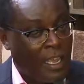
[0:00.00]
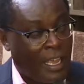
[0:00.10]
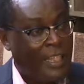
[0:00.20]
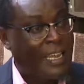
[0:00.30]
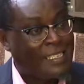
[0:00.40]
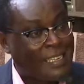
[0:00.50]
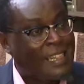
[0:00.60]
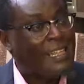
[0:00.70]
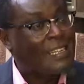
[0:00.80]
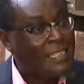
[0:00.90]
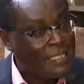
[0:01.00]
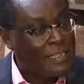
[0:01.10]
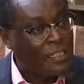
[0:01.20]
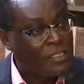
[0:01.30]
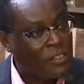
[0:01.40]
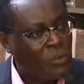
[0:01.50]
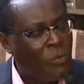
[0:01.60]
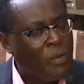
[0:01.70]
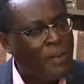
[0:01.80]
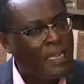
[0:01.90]
And that is another 30 days. So
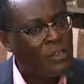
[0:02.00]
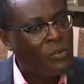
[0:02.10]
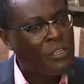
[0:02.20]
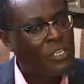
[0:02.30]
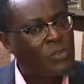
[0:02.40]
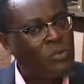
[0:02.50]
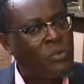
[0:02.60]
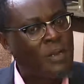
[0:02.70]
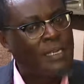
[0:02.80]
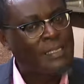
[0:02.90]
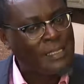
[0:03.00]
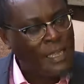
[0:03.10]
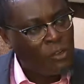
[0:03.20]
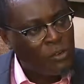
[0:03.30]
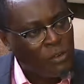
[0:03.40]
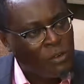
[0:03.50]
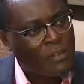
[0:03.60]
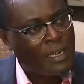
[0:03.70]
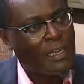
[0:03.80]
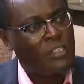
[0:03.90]
we might go into a cycle of
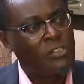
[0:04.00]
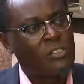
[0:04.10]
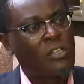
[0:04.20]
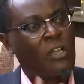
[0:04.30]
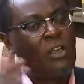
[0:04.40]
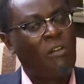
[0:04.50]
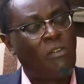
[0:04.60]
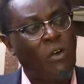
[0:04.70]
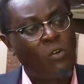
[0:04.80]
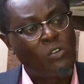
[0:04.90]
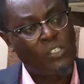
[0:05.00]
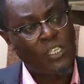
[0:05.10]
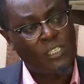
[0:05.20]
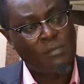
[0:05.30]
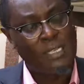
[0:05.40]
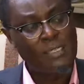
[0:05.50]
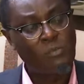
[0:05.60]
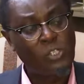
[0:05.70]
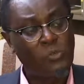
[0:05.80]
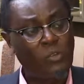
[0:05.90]
elections for a whole 6 months,
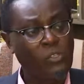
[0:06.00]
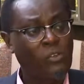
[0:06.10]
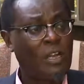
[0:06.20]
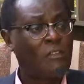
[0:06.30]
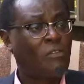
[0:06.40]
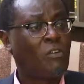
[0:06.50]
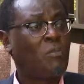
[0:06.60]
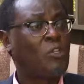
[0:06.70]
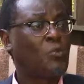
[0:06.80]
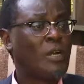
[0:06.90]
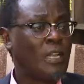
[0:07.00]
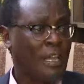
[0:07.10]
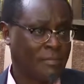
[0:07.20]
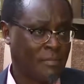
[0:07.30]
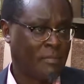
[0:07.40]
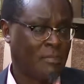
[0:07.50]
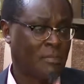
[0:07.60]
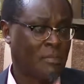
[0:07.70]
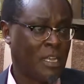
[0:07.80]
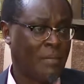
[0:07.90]
which could also run for almost 1 year,
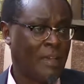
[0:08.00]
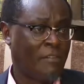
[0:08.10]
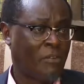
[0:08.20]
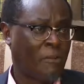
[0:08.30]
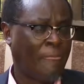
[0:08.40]
in my view.